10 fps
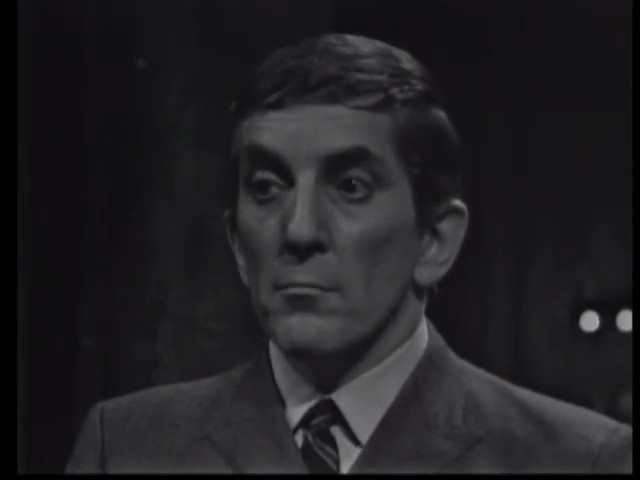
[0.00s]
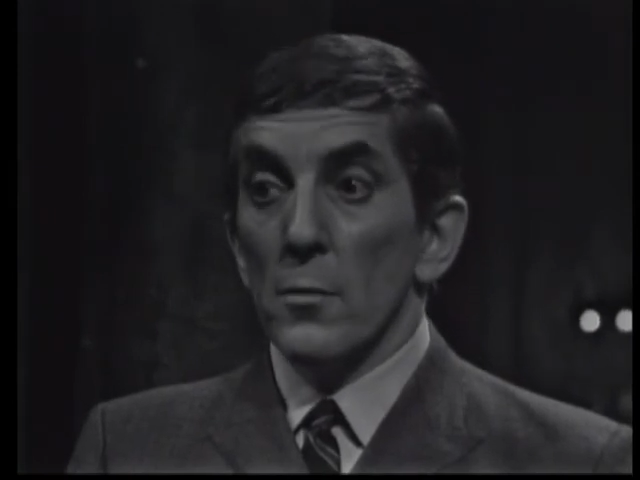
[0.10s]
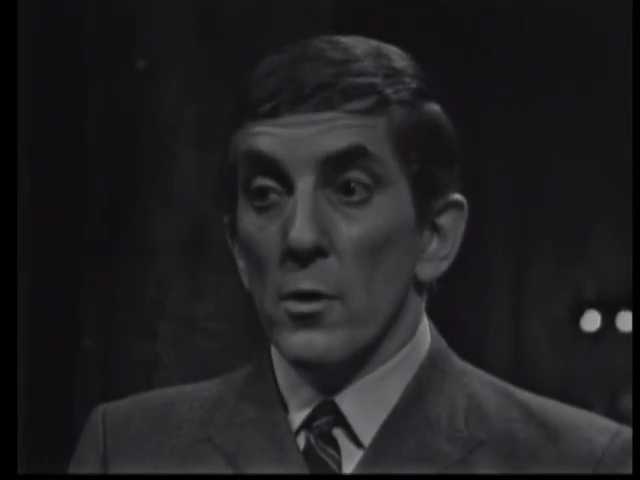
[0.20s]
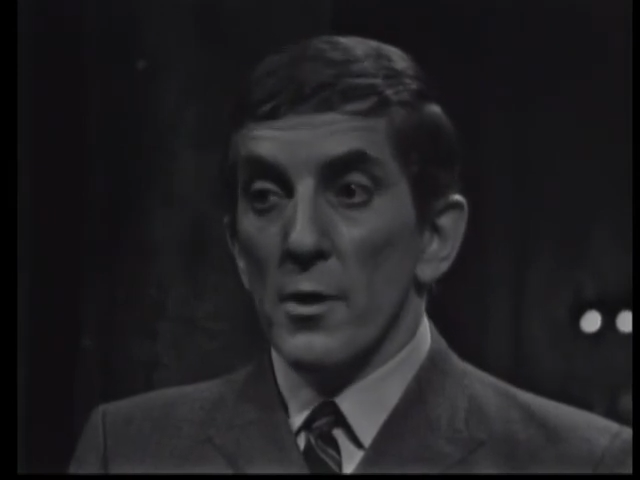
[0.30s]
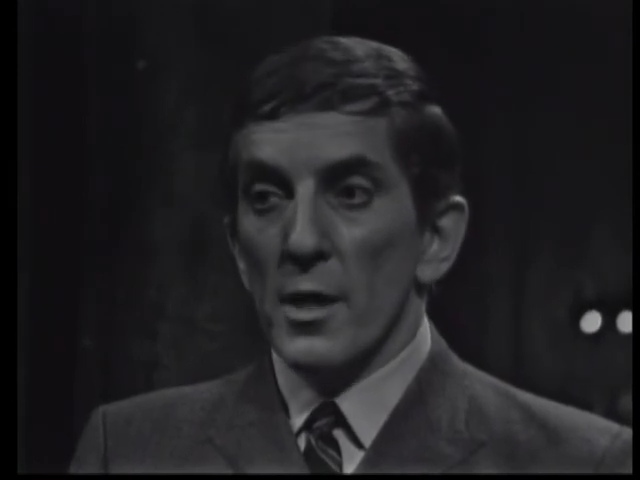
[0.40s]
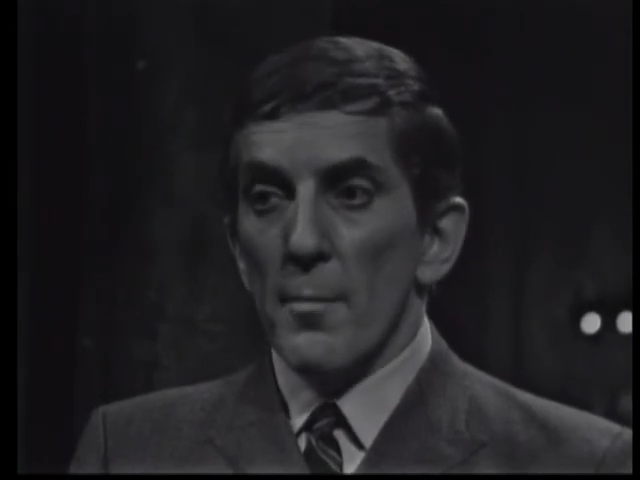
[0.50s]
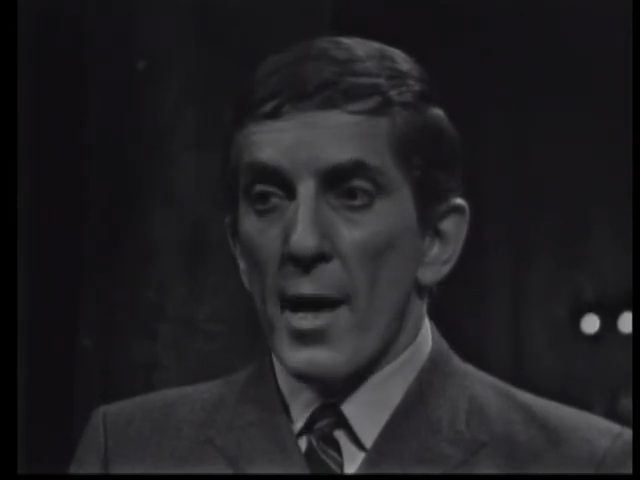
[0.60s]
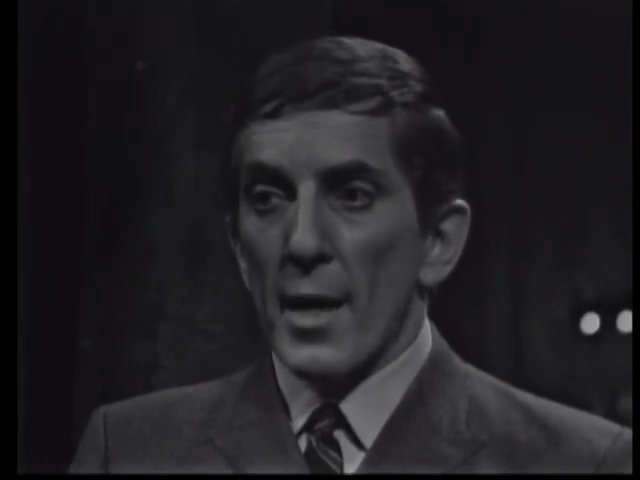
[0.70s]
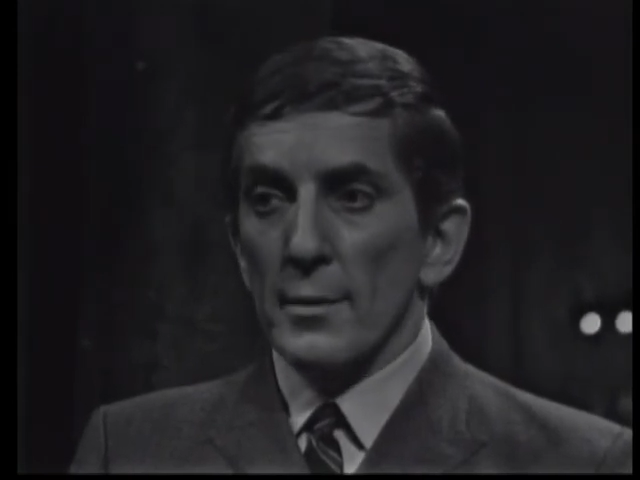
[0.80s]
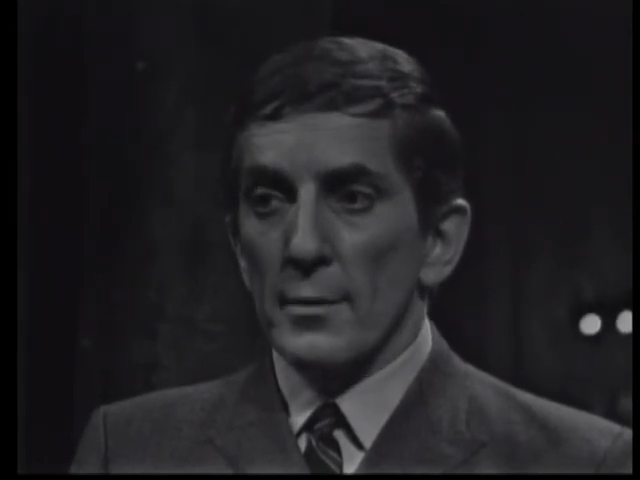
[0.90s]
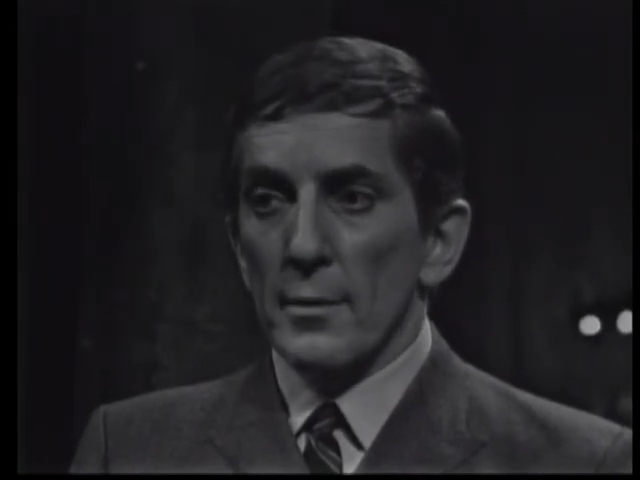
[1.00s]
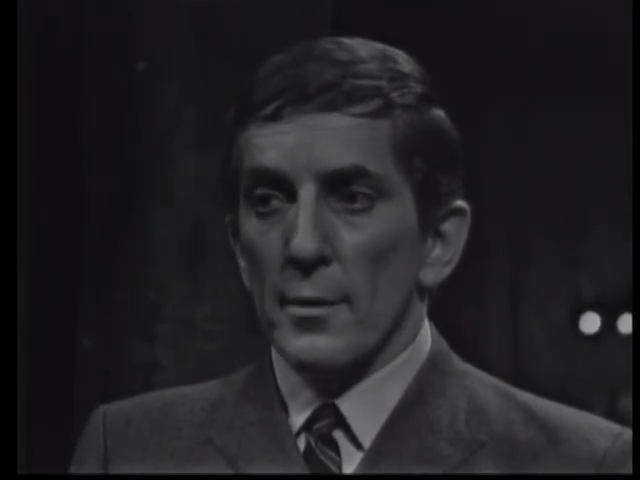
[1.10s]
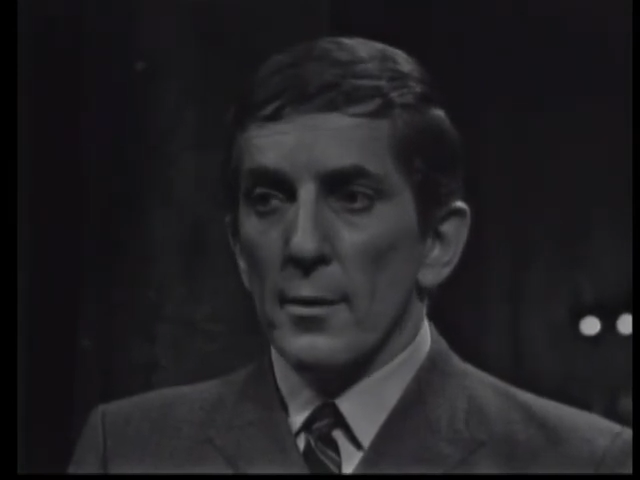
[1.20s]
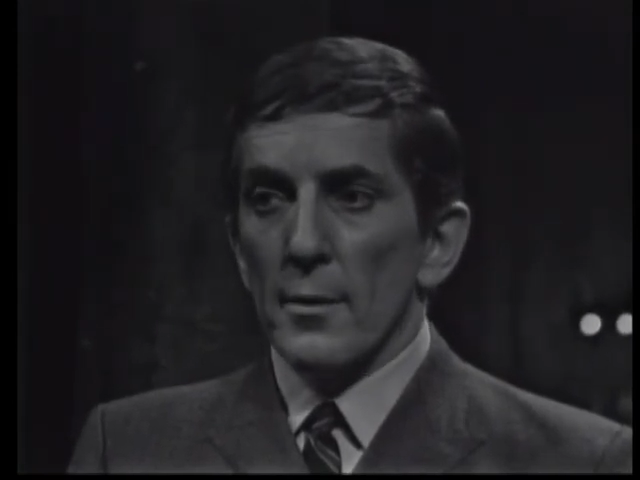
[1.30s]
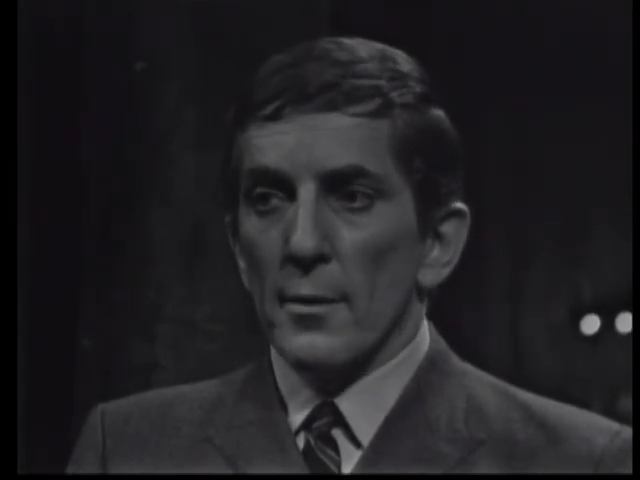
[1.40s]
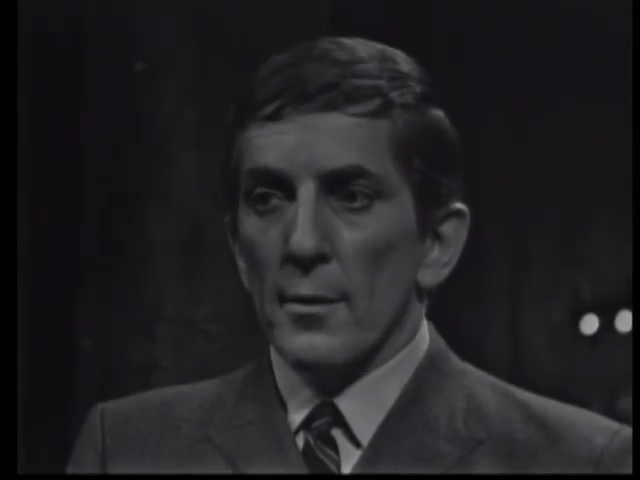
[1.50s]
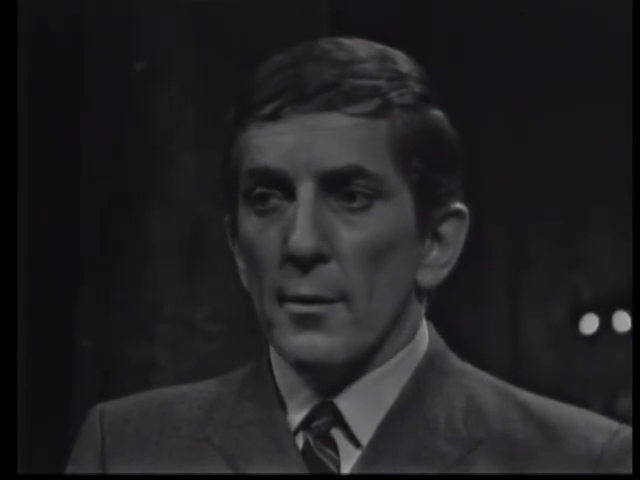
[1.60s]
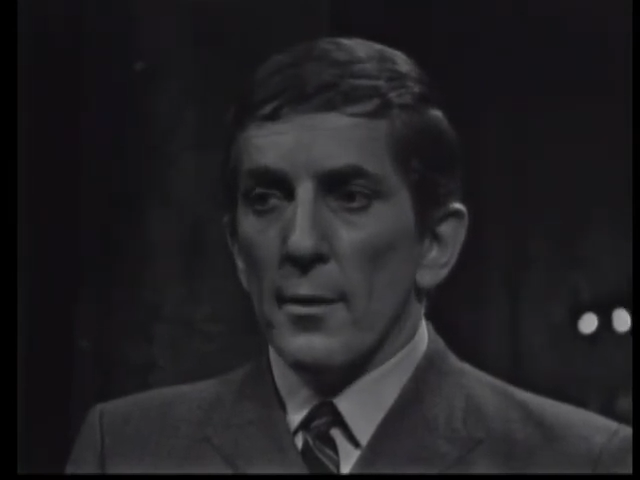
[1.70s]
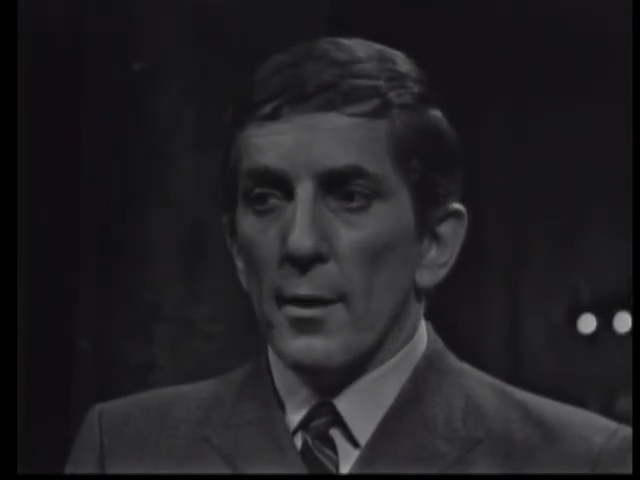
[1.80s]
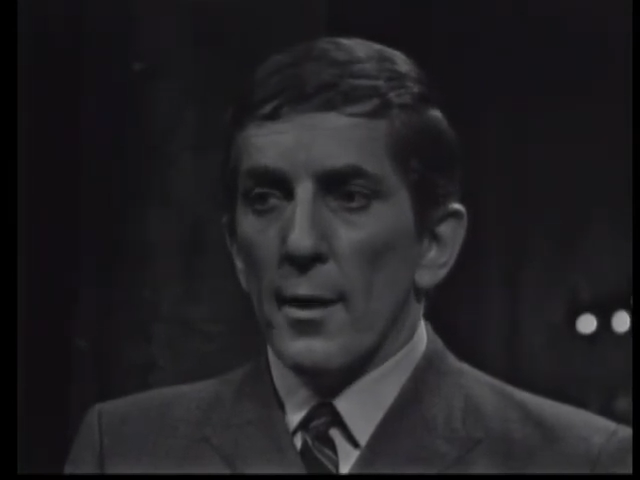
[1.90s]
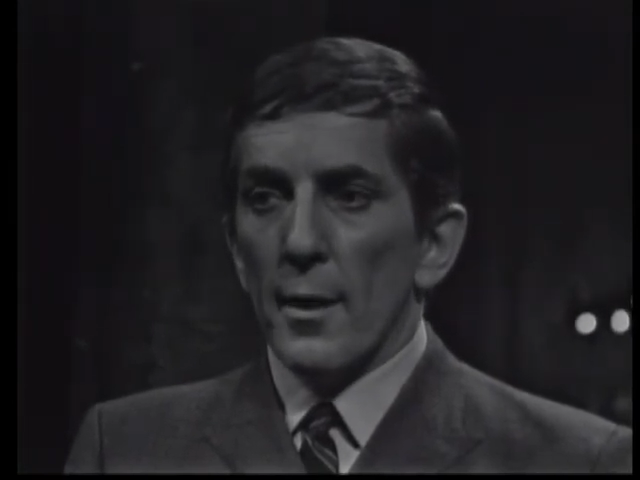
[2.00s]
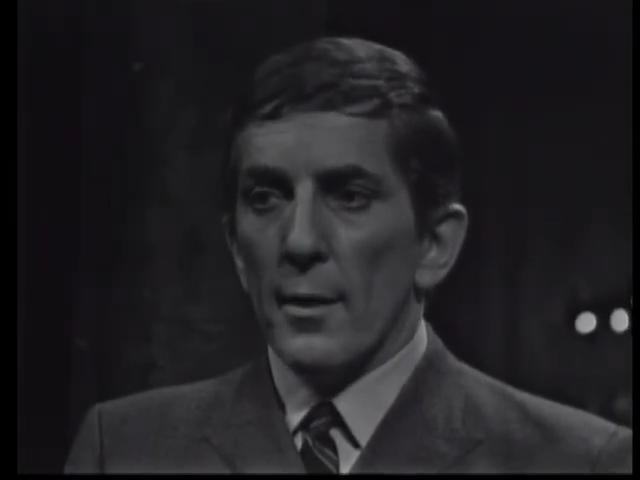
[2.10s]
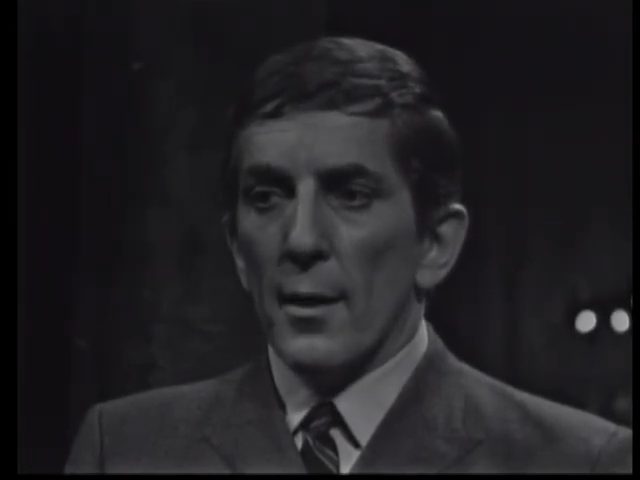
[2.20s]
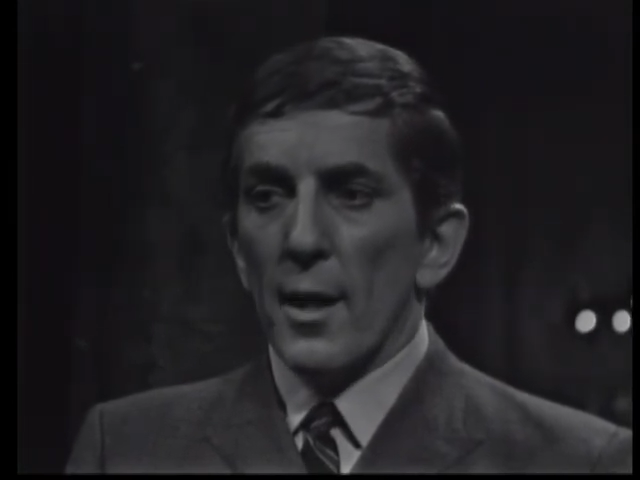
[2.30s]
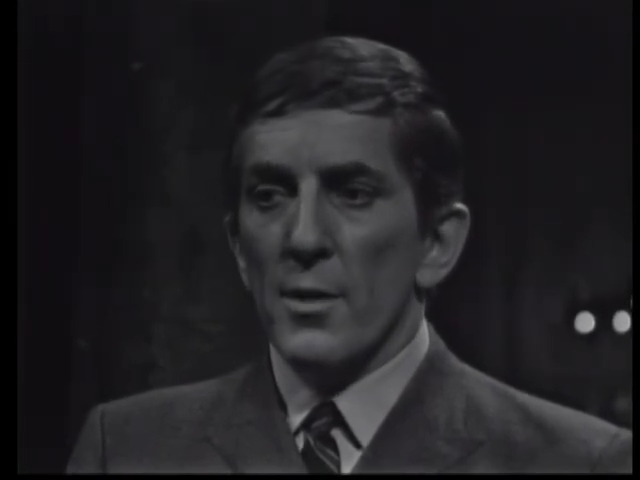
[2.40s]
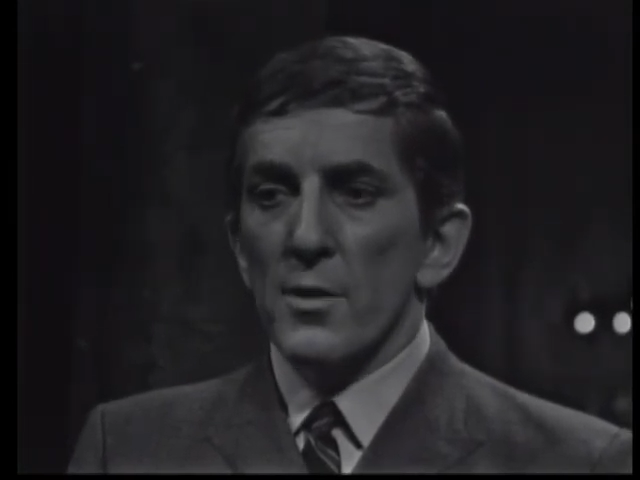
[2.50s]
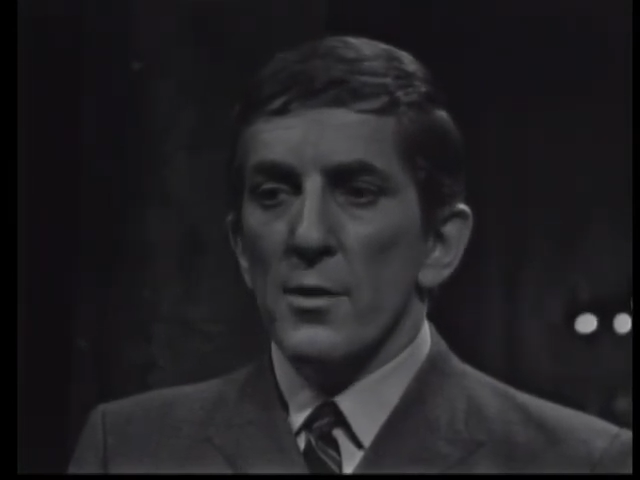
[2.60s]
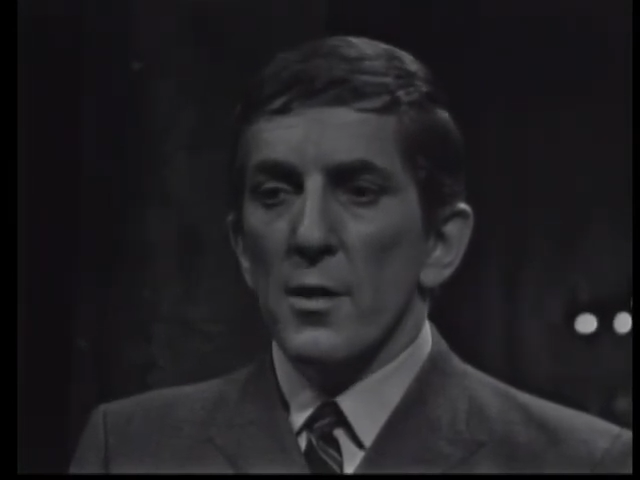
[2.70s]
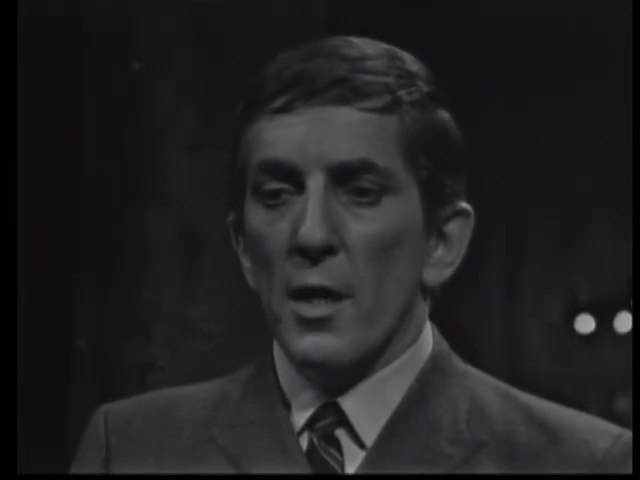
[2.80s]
more than a man and less than